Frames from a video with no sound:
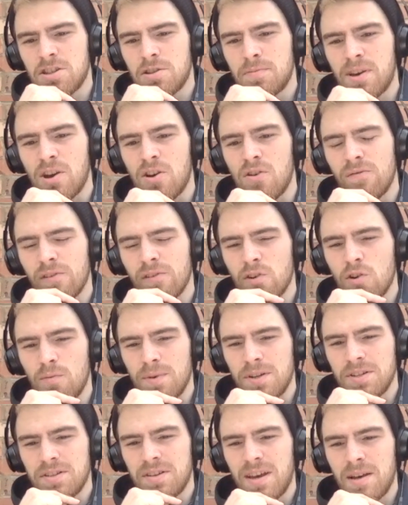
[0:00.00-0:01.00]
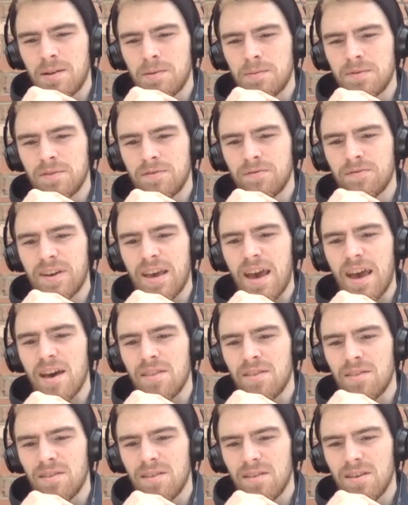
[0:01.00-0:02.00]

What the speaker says: to be overcome in terms of getting.